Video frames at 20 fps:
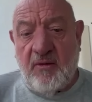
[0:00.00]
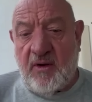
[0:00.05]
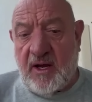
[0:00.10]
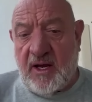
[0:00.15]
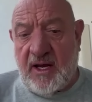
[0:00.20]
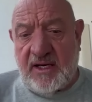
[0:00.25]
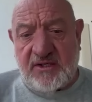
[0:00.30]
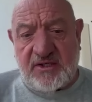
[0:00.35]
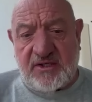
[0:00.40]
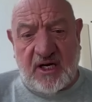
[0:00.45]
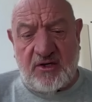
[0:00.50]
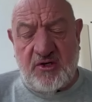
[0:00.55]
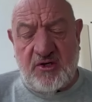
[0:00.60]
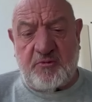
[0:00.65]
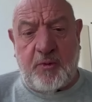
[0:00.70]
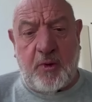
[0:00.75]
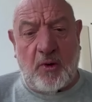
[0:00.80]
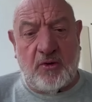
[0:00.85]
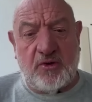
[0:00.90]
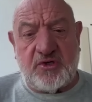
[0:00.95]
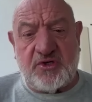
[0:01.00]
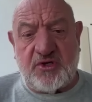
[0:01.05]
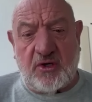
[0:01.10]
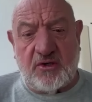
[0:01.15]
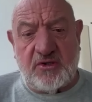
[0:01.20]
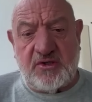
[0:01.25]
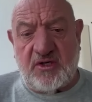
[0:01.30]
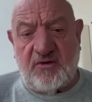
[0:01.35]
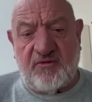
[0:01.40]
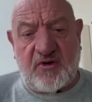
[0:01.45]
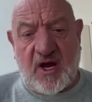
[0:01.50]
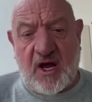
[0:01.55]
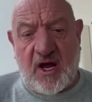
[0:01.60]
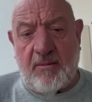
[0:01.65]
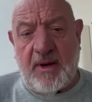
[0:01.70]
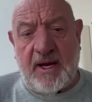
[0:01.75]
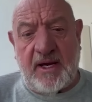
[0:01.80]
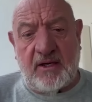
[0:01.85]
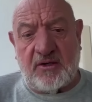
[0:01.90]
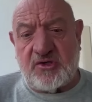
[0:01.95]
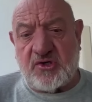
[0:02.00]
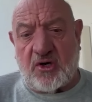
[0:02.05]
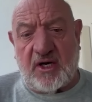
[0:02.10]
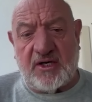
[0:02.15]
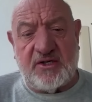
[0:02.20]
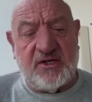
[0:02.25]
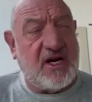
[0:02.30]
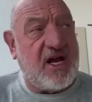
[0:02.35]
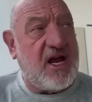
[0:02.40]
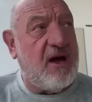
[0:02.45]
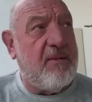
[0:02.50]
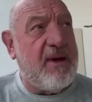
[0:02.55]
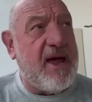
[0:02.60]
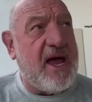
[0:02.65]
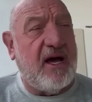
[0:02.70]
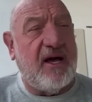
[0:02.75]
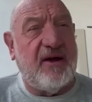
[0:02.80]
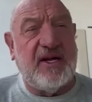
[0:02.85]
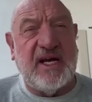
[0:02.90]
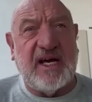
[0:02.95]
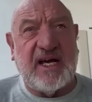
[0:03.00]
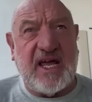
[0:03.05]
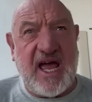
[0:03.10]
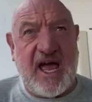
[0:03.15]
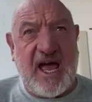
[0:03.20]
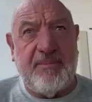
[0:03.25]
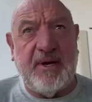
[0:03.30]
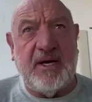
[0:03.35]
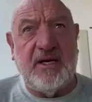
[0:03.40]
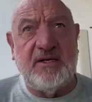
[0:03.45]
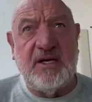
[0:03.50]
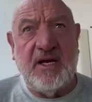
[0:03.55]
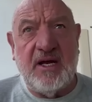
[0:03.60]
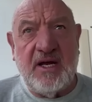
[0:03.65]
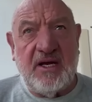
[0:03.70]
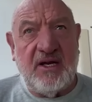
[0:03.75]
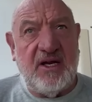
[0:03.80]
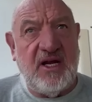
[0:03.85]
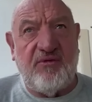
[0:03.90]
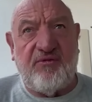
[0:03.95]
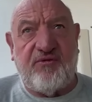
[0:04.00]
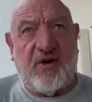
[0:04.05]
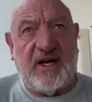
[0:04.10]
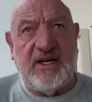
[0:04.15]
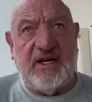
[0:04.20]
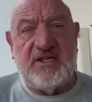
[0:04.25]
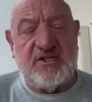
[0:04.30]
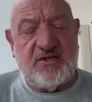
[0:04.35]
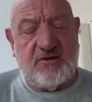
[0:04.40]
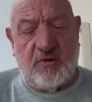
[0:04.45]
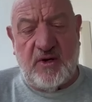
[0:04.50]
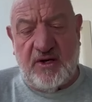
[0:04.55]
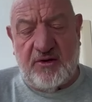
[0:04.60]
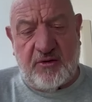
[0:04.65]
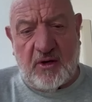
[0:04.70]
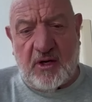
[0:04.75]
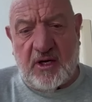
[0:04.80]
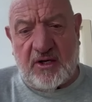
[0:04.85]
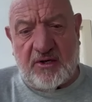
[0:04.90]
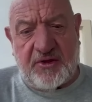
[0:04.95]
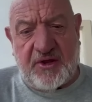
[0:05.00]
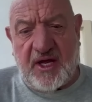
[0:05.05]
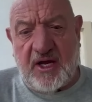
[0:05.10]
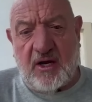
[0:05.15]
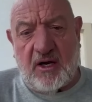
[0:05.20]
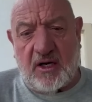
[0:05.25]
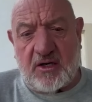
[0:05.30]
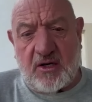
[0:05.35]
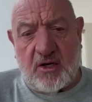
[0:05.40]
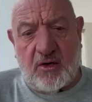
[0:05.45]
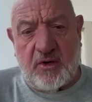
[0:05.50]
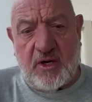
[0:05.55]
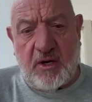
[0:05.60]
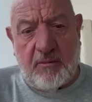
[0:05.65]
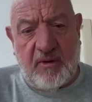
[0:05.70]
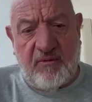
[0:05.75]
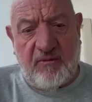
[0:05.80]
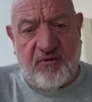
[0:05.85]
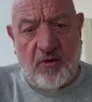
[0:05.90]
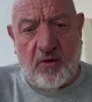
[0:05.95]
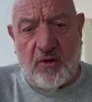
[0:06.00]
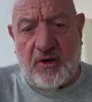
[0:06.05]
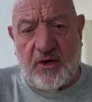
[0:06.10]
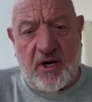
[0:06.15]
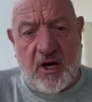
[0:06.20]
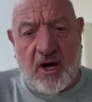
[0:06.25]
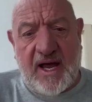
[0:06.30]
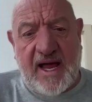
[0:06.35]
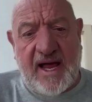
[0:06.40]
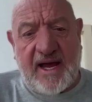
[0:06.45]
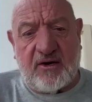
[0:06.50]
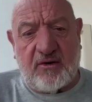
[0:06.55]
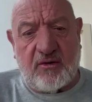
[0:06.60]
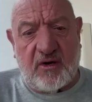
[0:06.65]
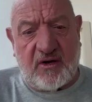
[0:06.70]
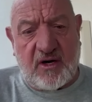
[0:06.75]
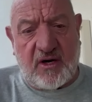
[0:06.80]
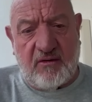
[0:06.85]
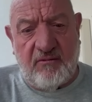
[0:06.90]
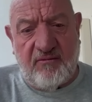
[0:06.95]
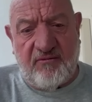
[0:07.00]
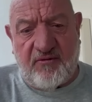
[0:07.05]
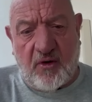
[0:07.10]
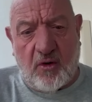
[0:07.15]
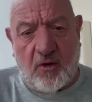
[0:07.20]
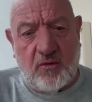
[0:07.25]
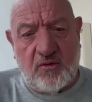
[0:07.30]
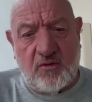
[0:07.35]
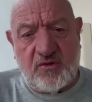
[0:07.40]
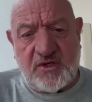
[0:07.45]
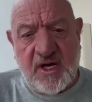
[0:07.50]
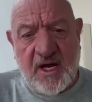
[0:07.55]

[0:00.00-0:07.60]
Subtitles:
as those poor sods have tried to come out of their cabin, they're faced with, I think I called it before, Niagara Falls.